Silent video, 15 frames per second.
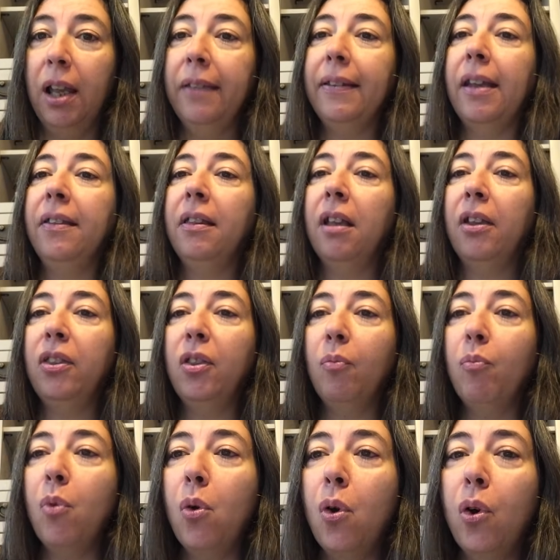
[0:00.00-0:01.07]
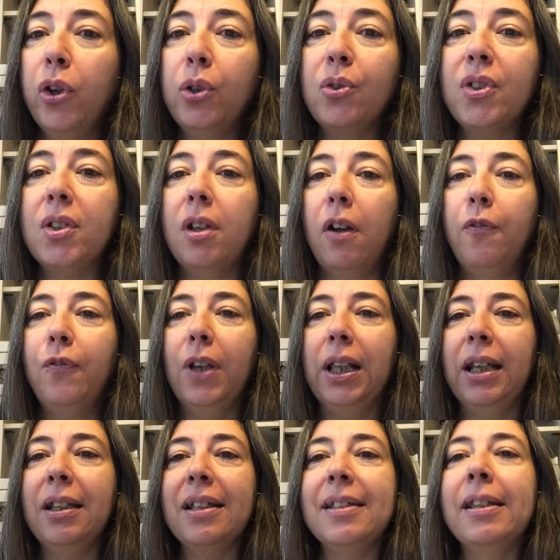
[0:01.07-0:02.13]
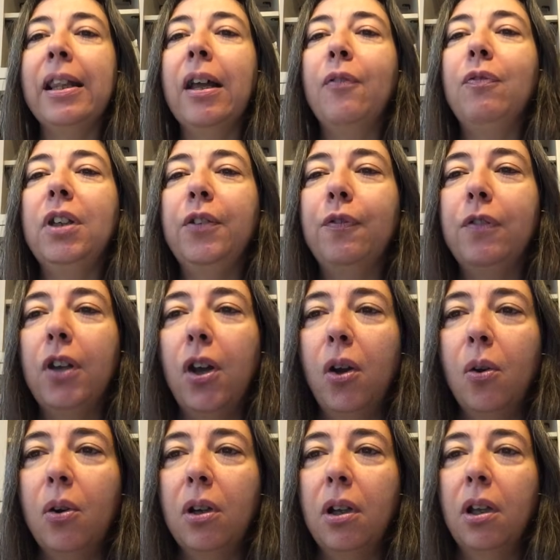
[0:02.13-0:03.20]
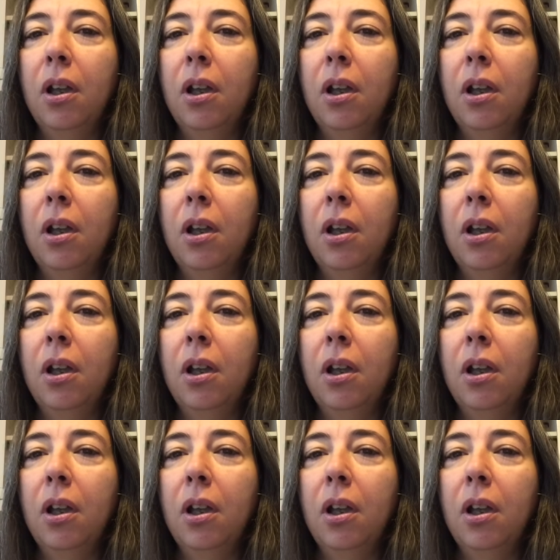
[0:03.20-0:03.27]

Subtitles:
then the more you'll start feeling this lovely flow